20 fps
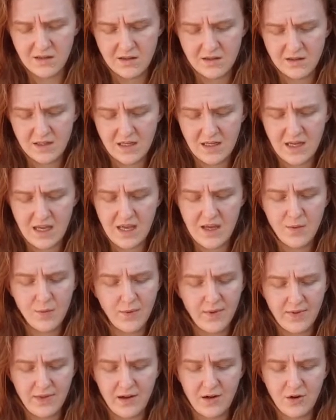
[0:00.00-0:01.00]
said he,
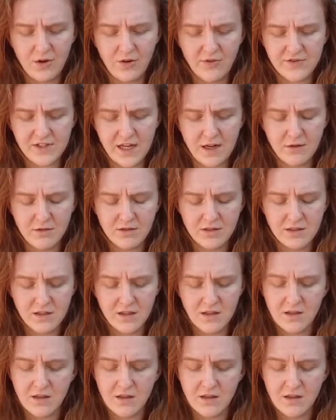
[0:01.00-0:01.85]
with a look of doubt.